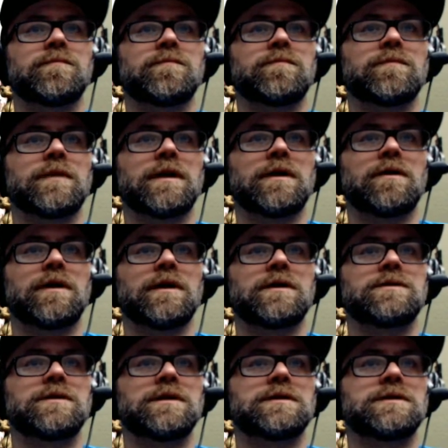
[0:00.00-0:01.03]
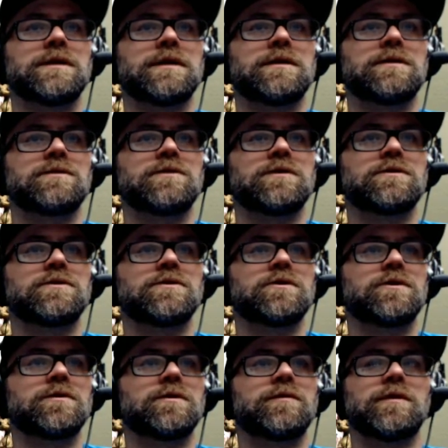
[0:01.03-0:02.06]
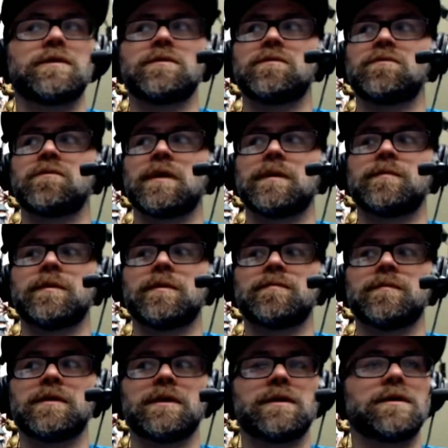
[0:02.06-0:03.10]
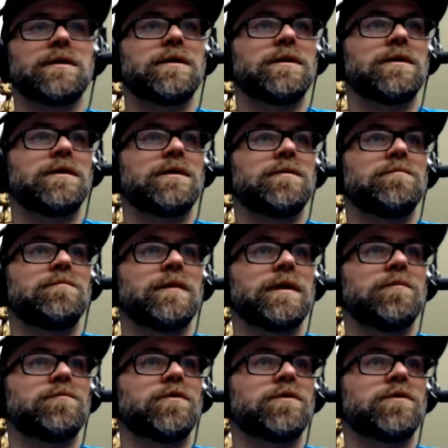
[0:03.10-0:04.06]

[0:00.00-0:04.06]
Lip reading: Okay, so that's the ending. So this should wrap up the main bulk of